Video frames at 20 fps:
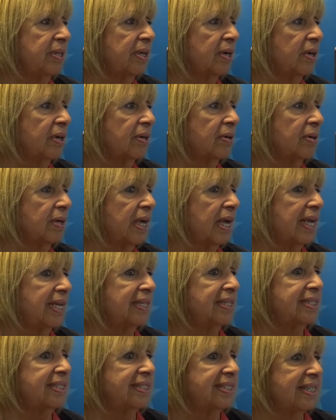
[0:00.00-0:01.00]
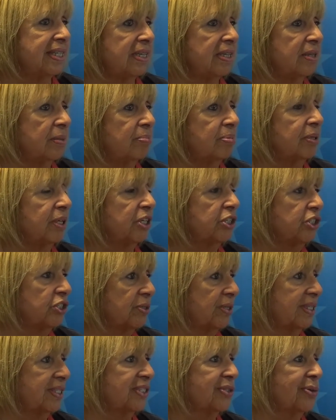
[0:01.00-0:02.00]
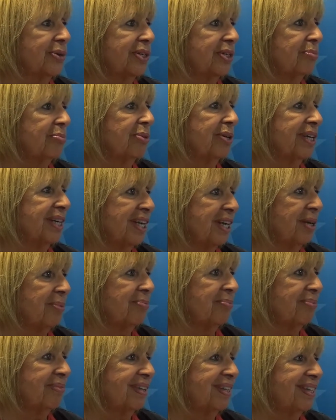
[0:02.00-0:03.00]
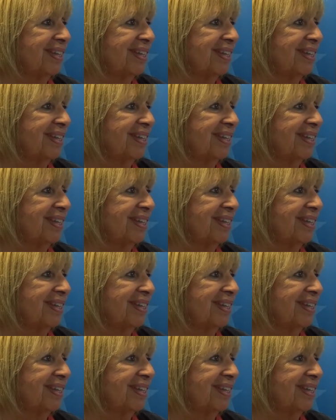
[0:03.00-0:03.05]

To be there and see the pleasure it's going to bring him.